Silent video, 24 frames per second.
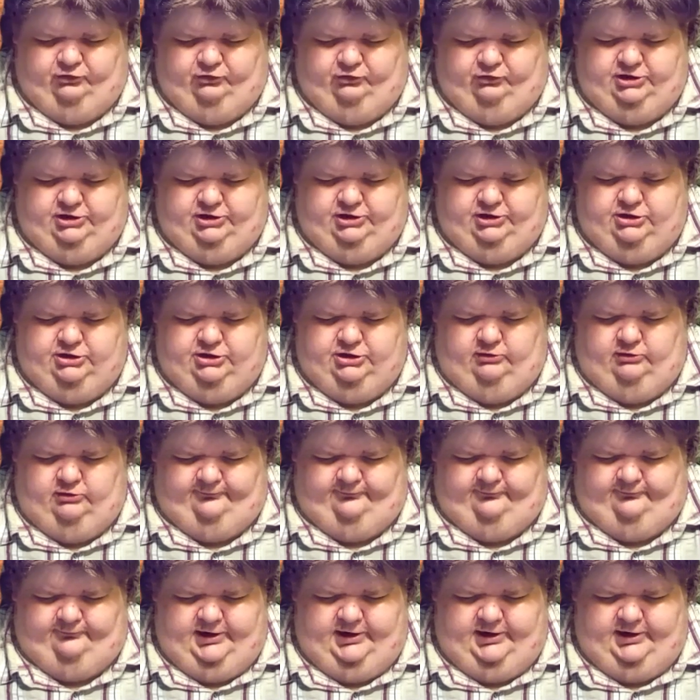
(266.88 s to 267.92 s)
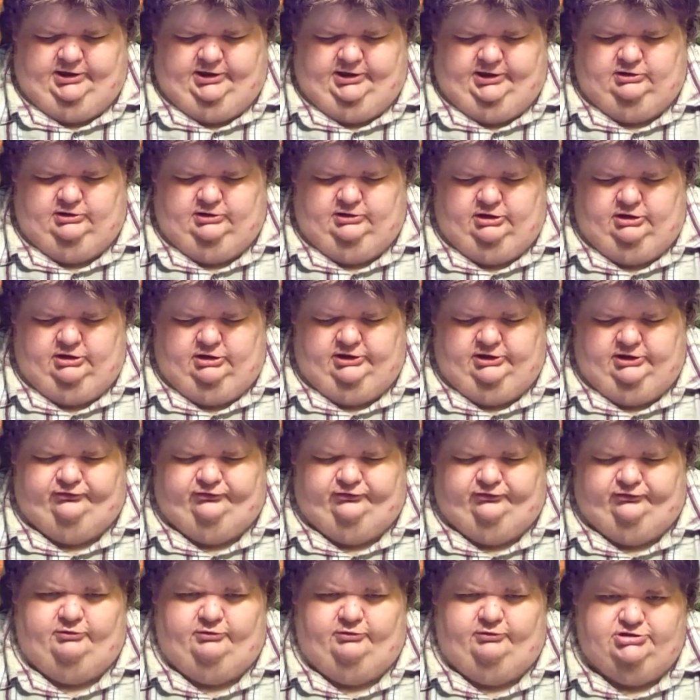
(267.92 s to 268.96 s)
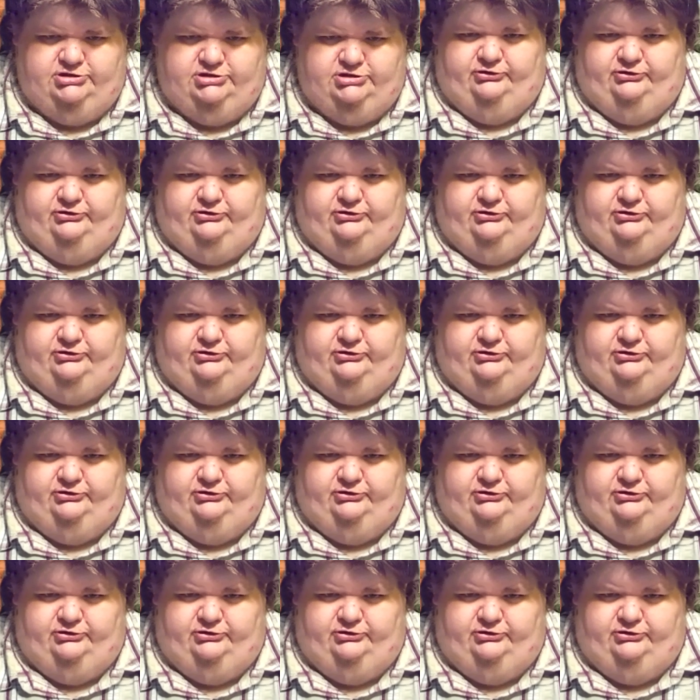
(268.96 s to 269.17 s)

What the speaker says: of fighting against the Russians.